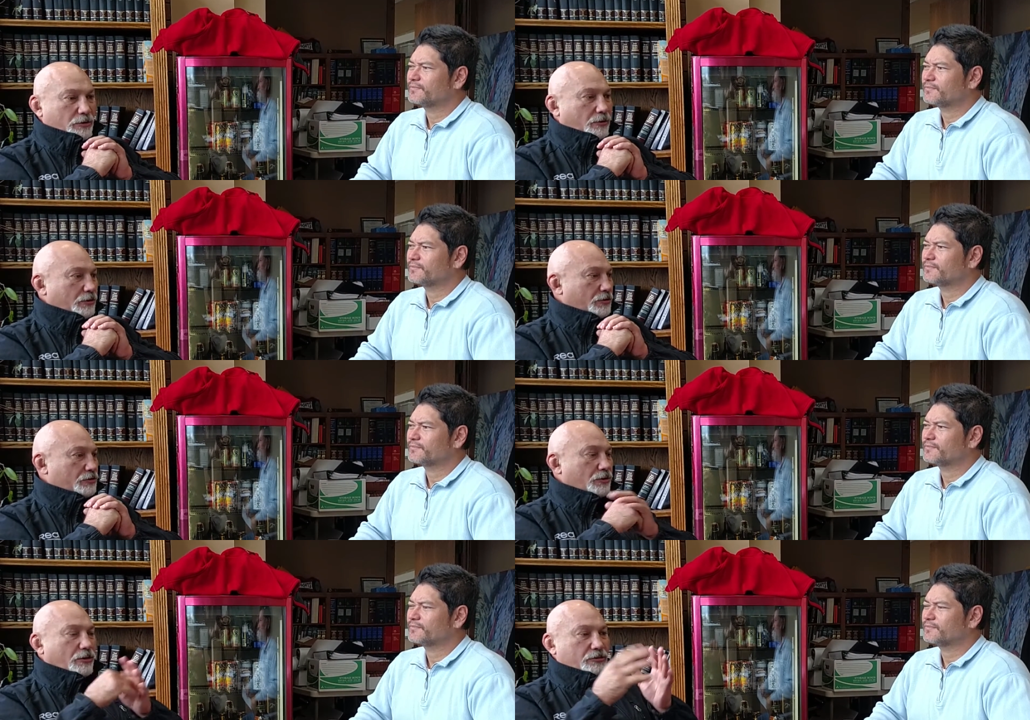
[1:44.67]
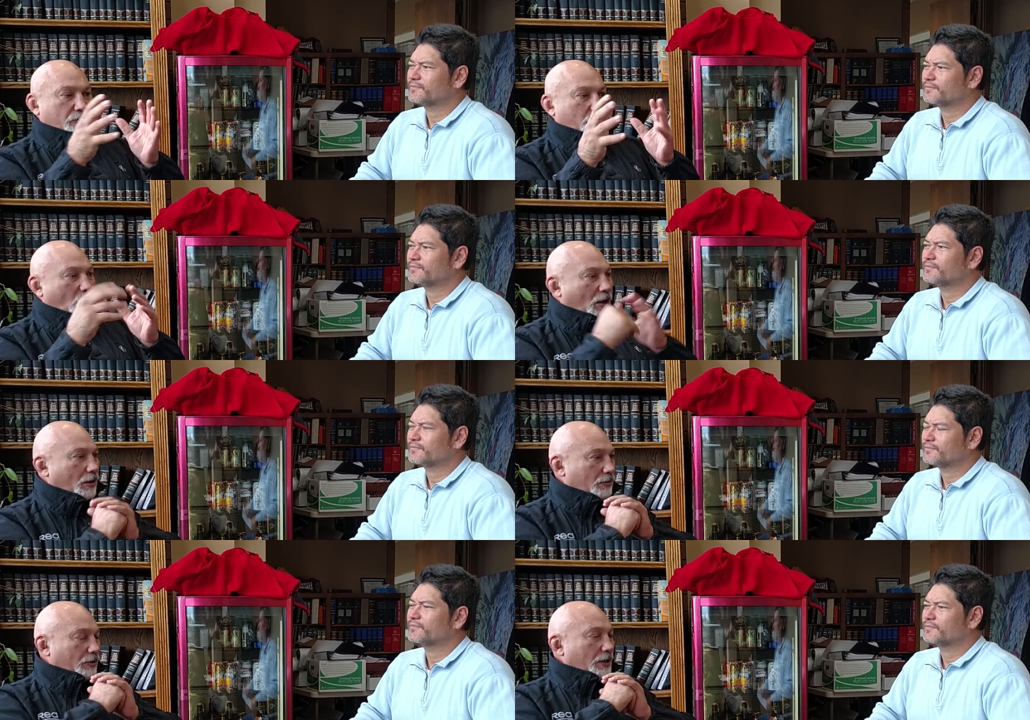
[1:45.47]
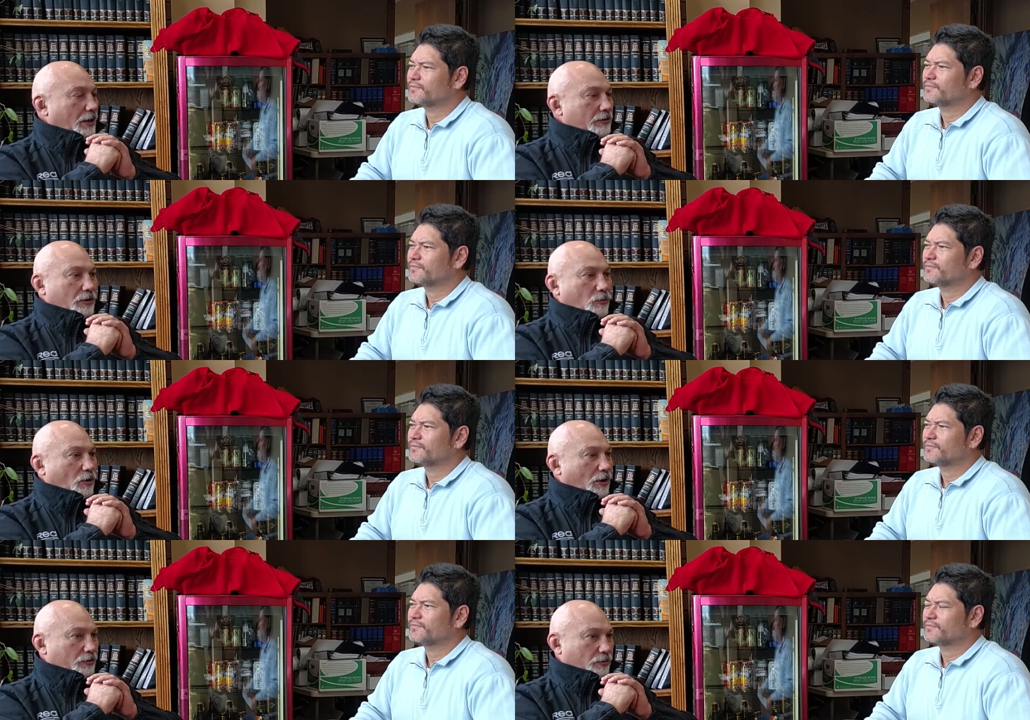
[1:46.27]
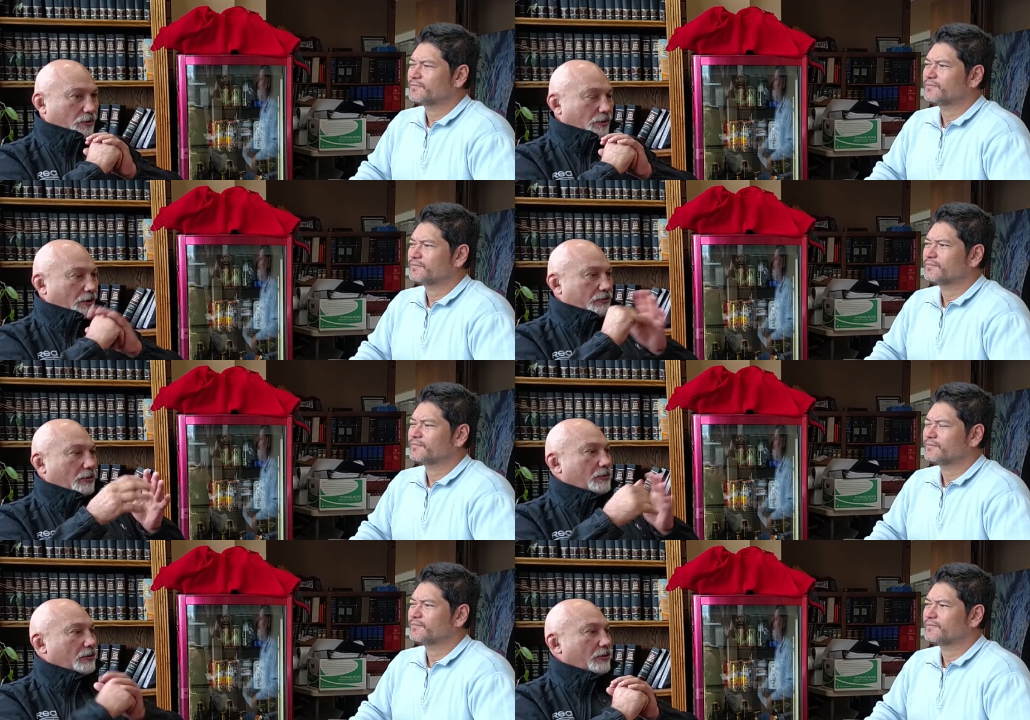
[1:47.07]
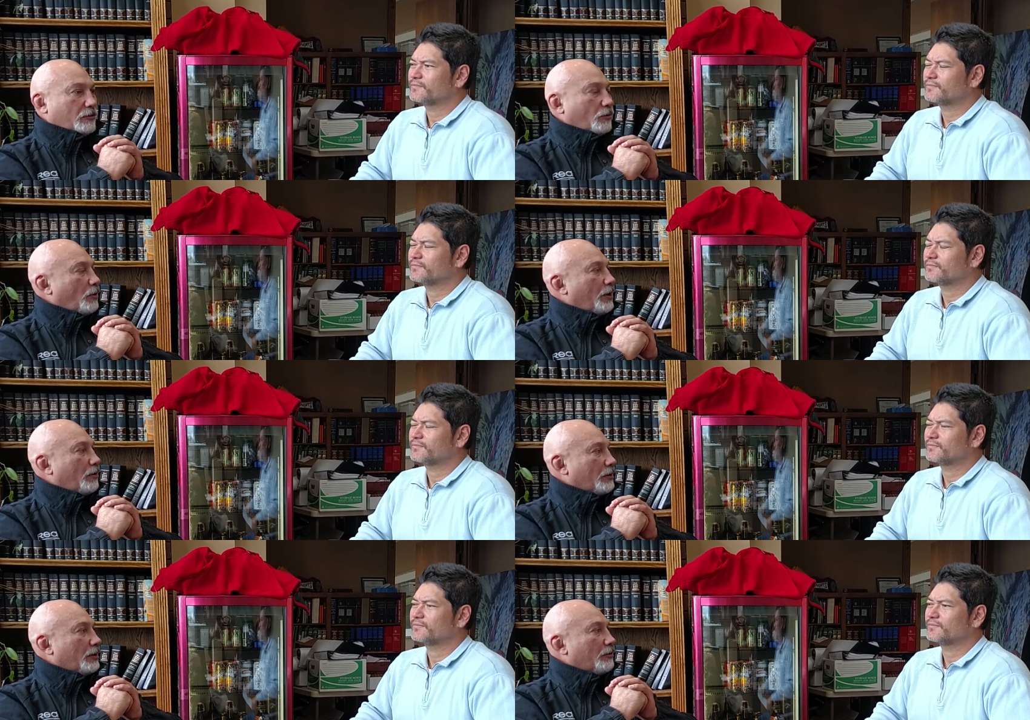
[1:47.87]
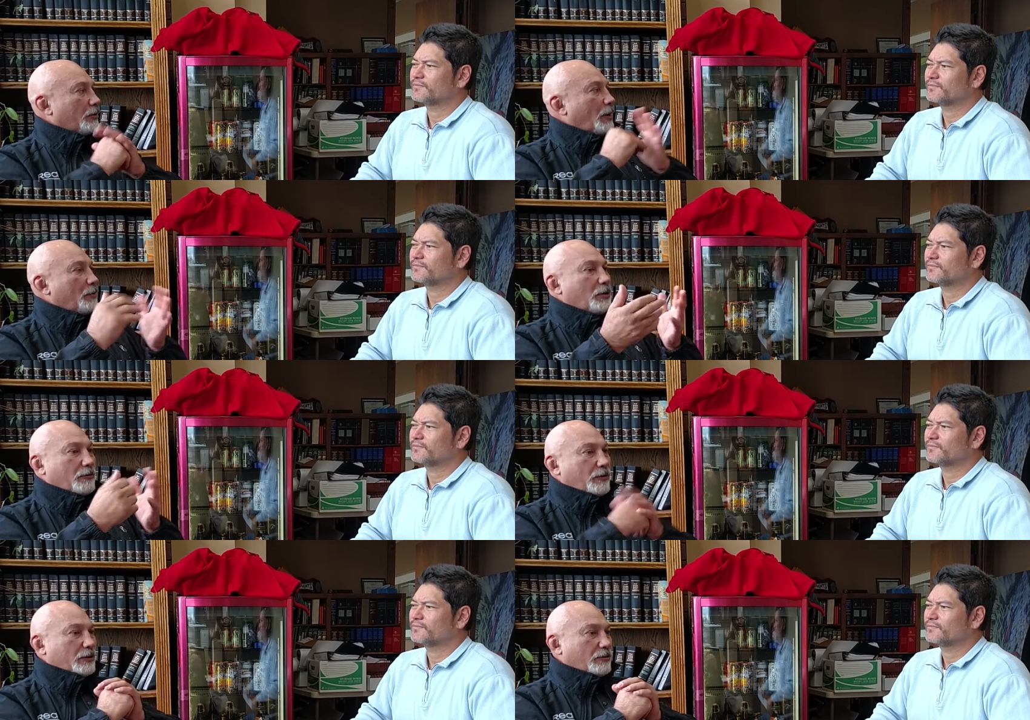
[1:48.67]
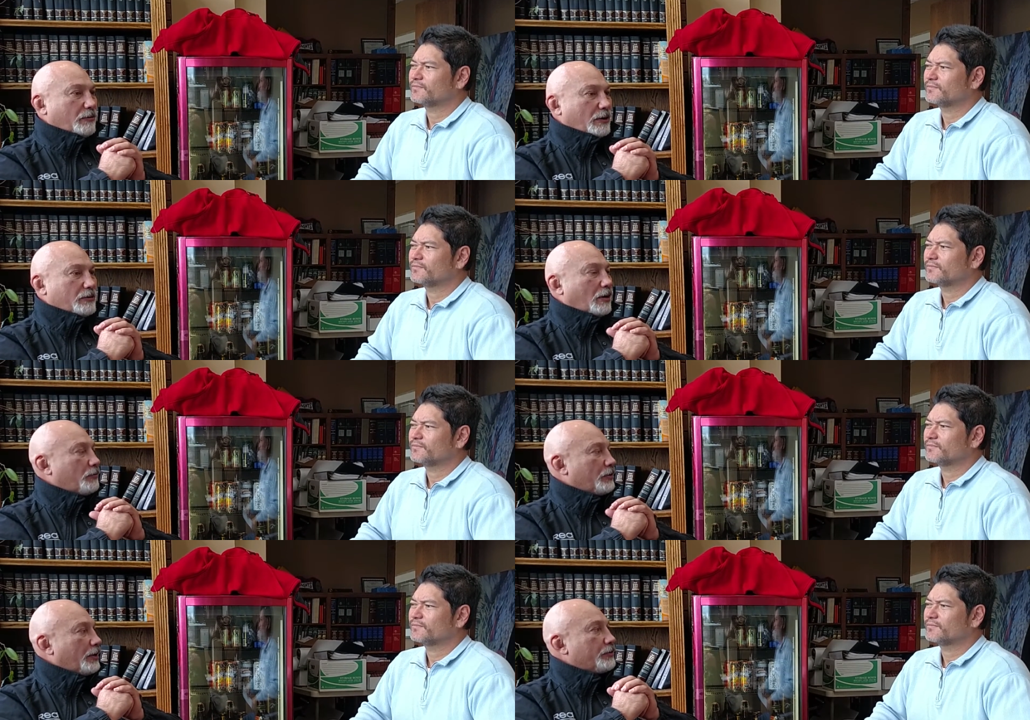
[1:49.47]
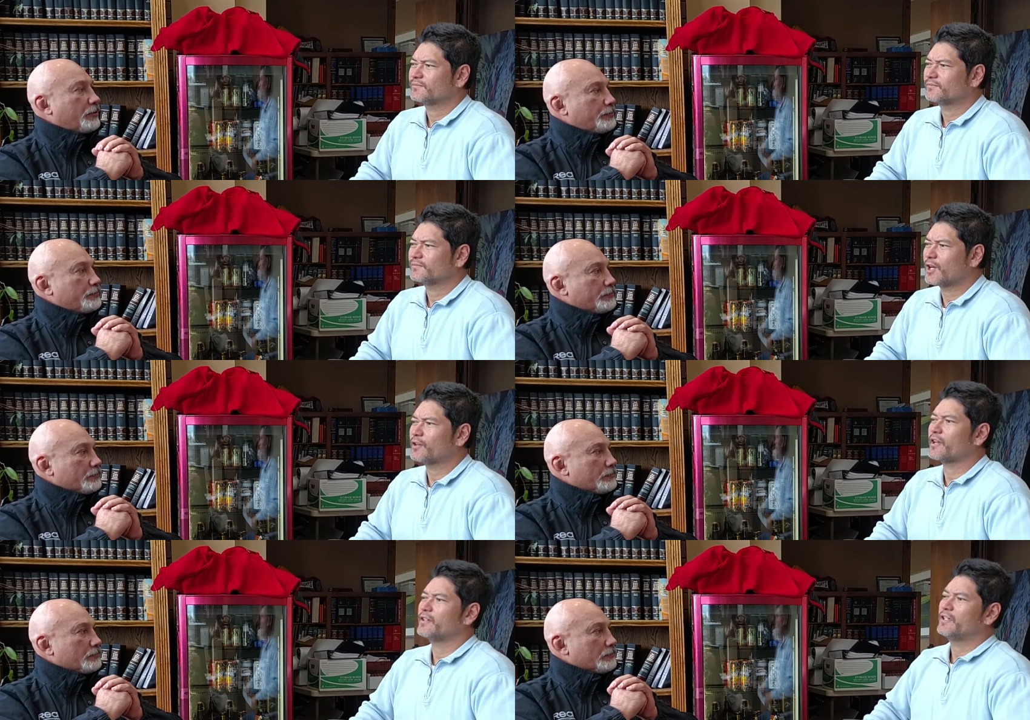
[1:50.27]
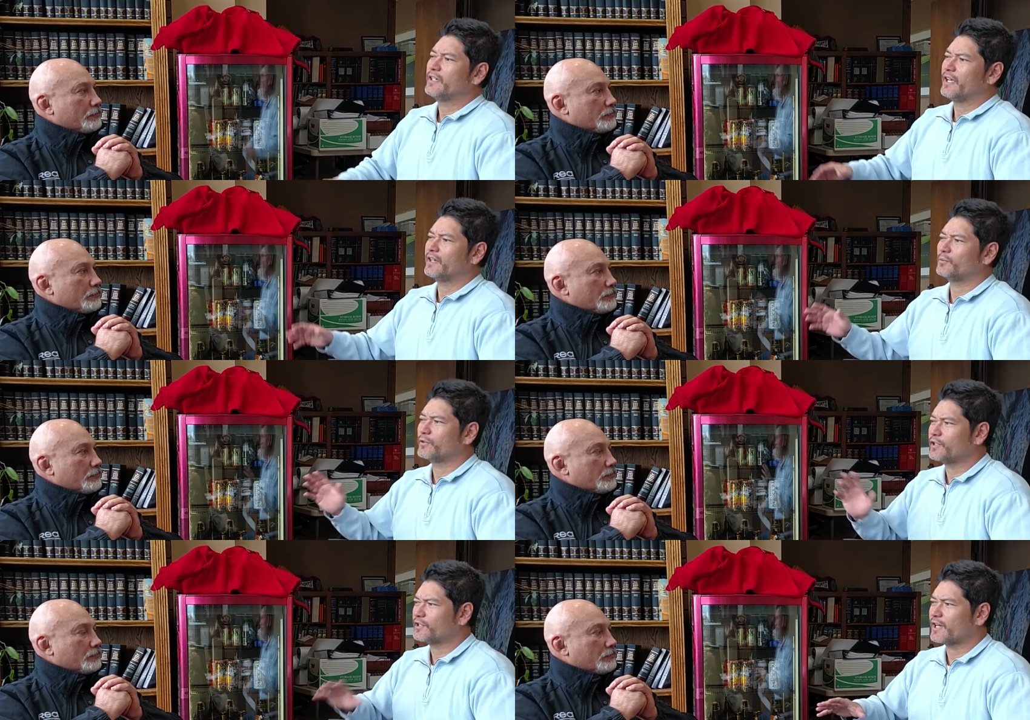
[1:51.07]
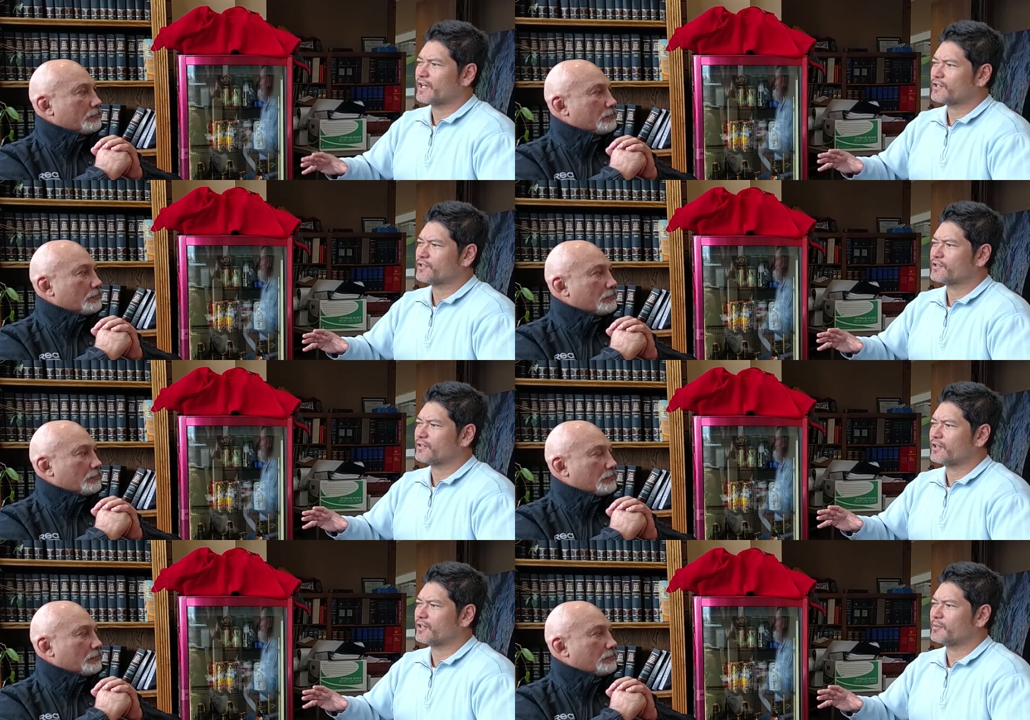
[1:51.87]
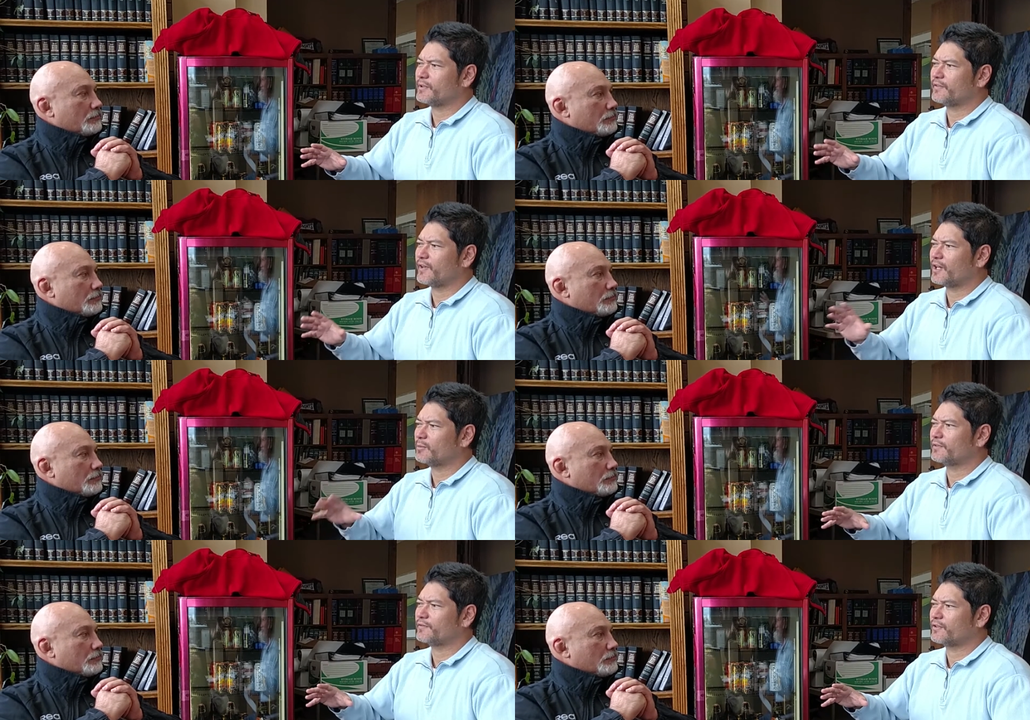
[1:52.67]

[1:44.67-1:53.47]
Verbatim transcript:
Speaker 1: shooter at your church or the mall or somewhere else where they're some distance away or literally it might be a face-to-face -face confrontation.
Speaker 2: Okay, and will these classes uh, be available